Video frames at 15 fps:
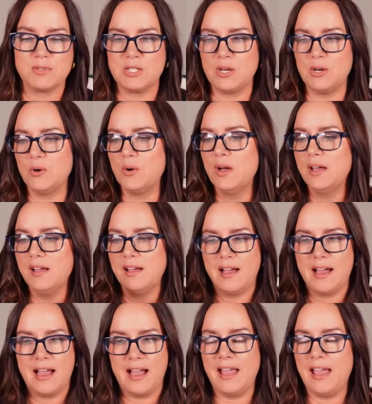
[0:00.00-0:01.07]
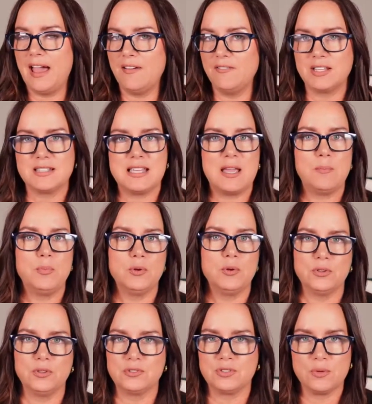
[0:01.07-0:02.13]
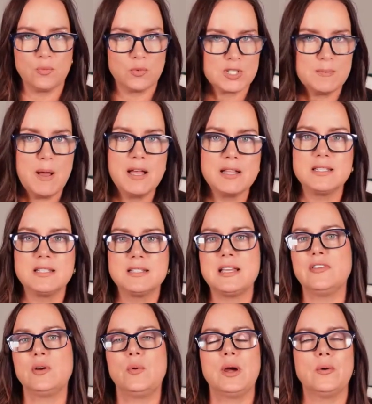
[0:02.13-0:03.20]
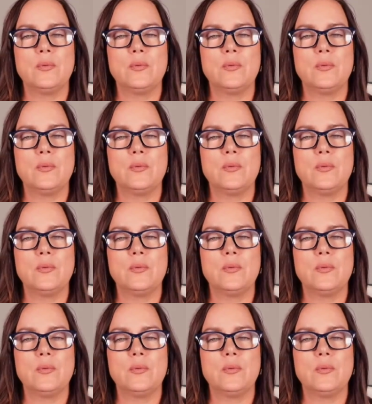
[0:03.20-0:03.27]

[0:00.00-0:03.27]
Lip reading: So I have examples, responses everywhere.